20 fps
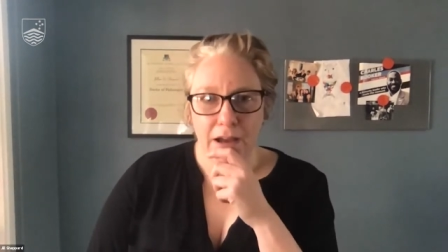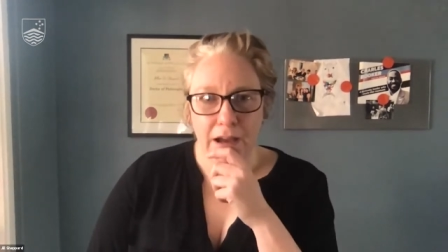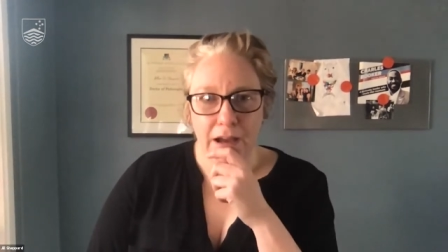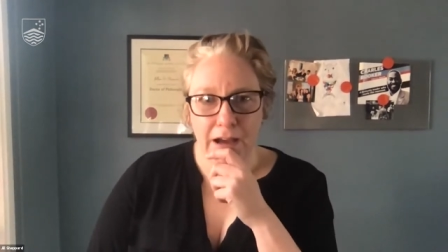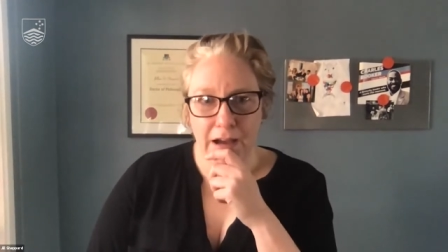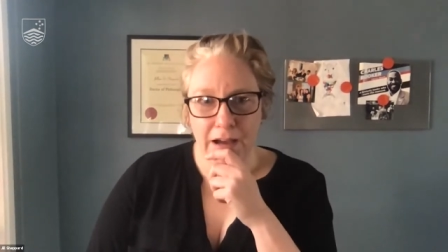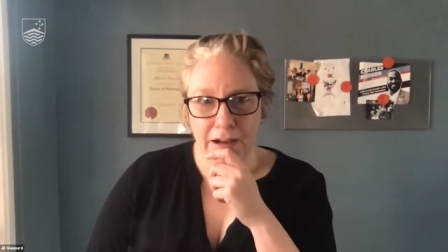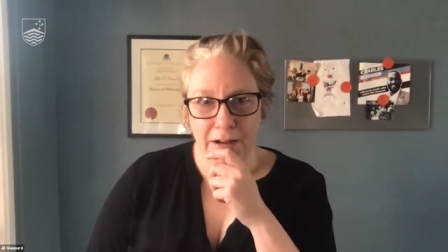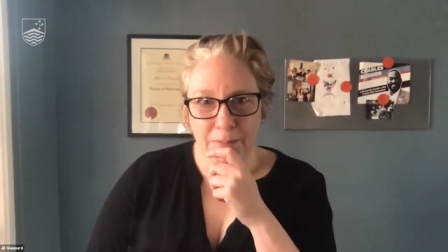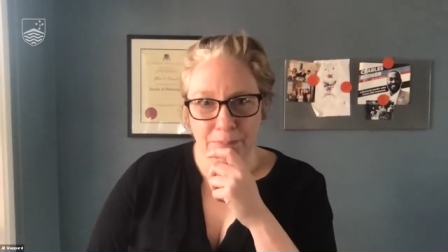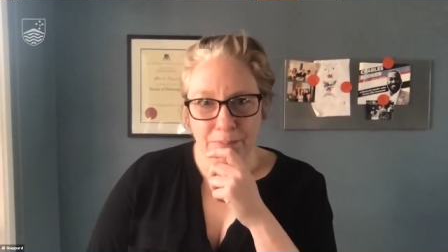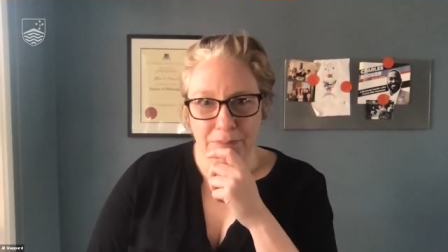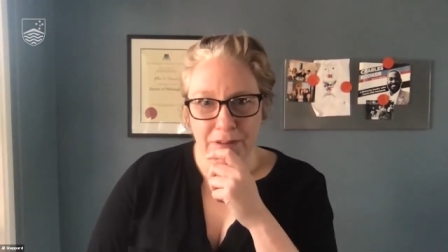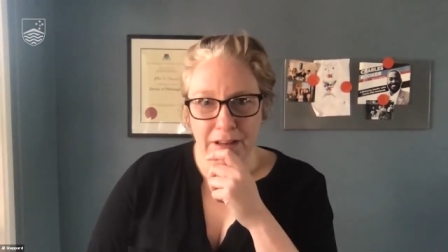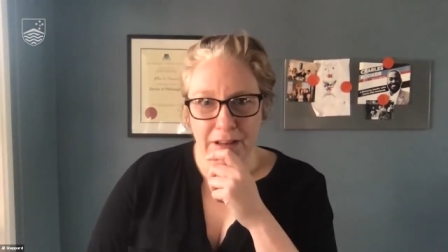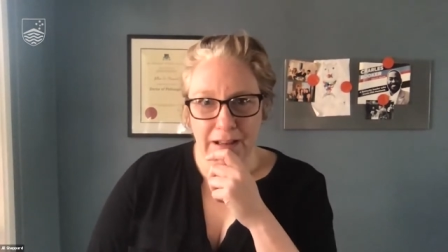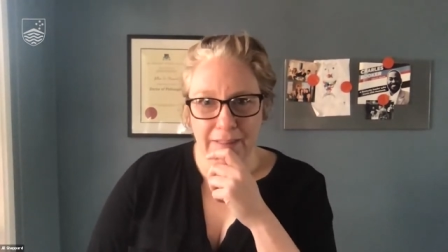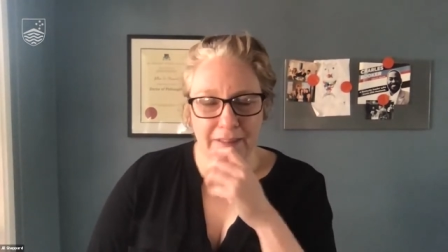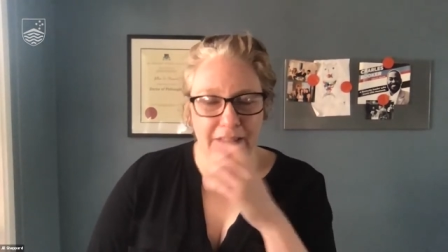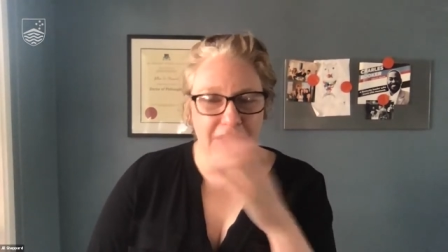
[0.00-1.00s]
um,
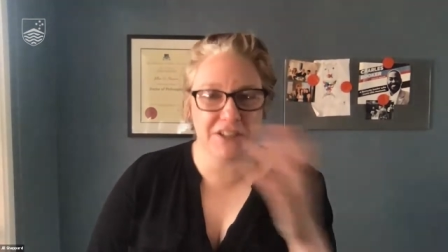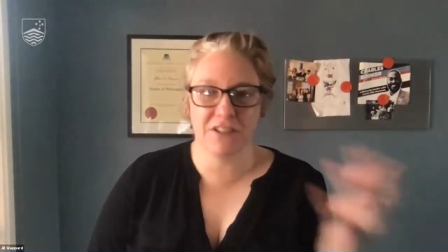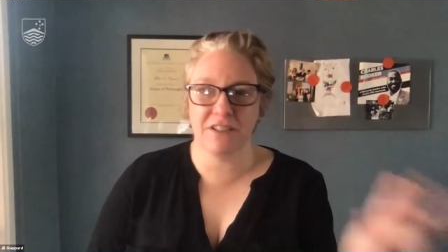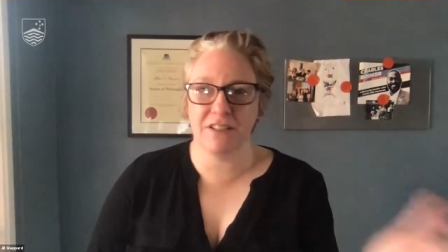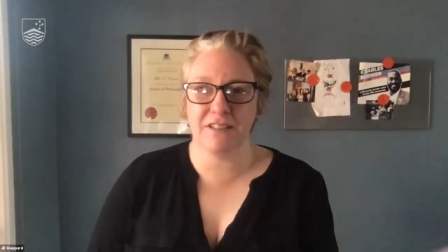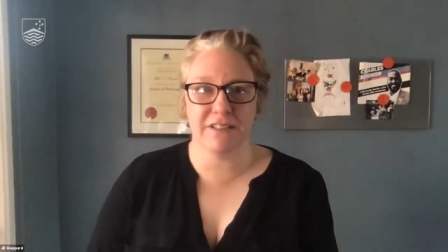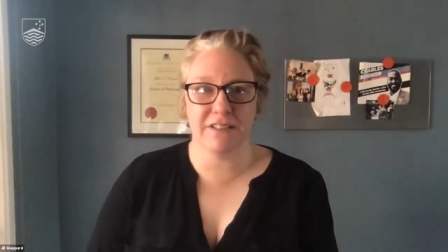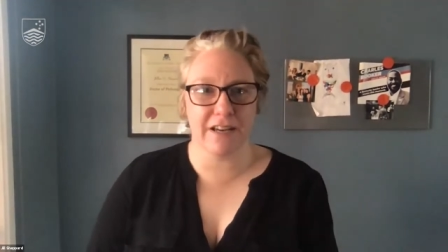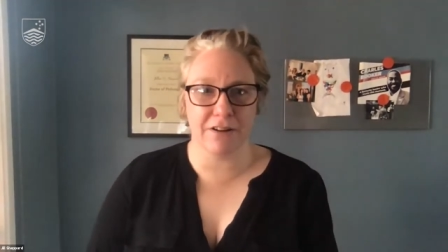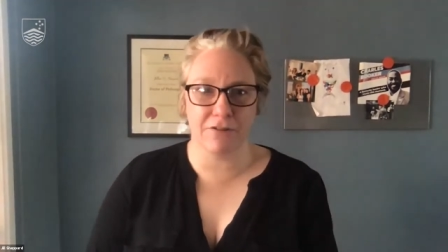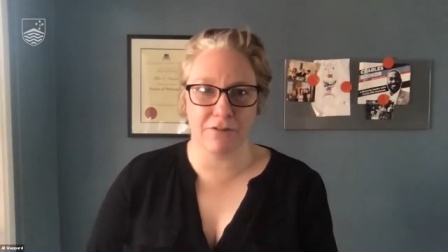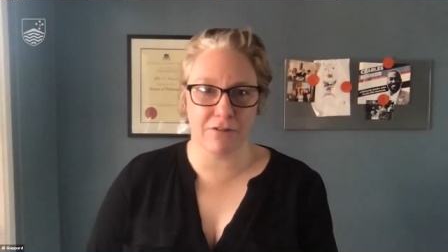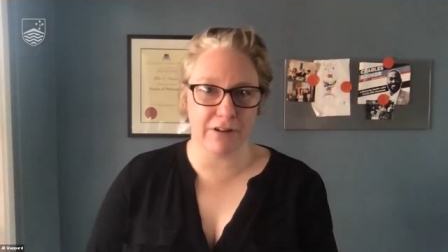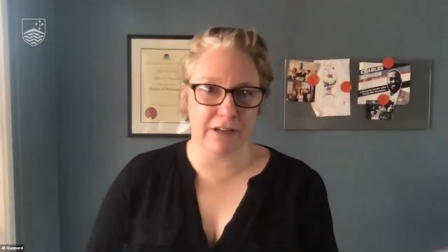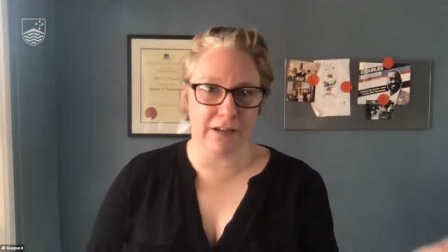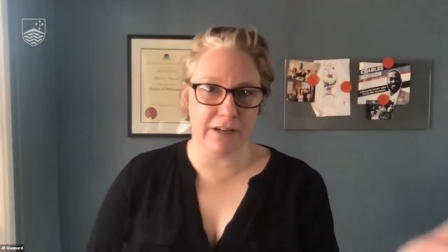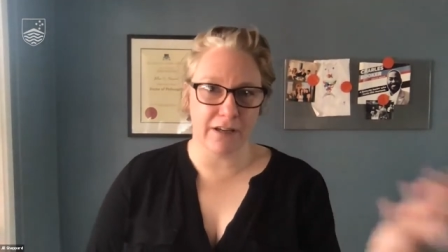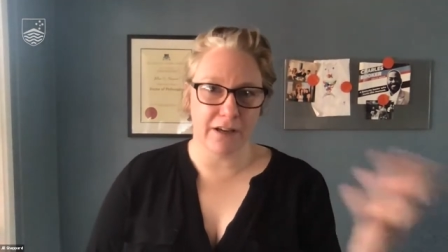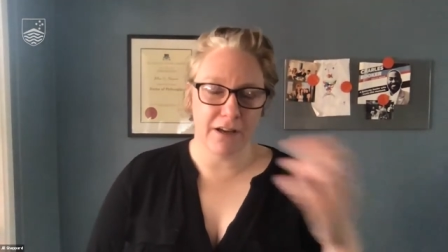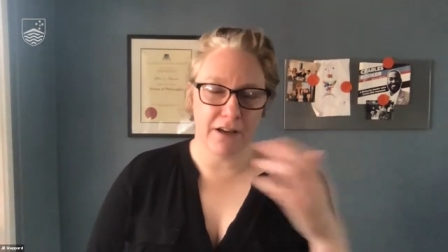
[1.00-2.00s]
election
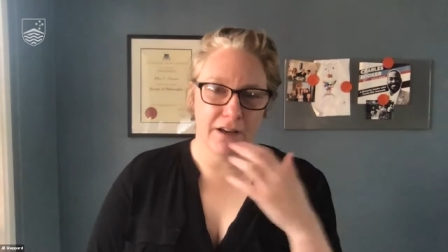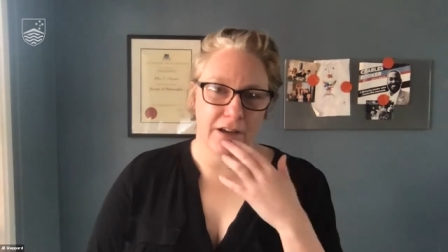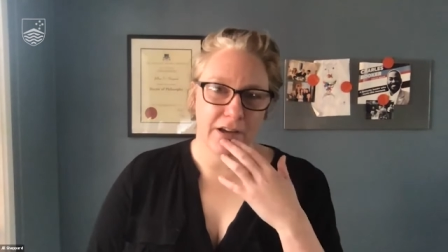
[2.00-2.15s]
integrity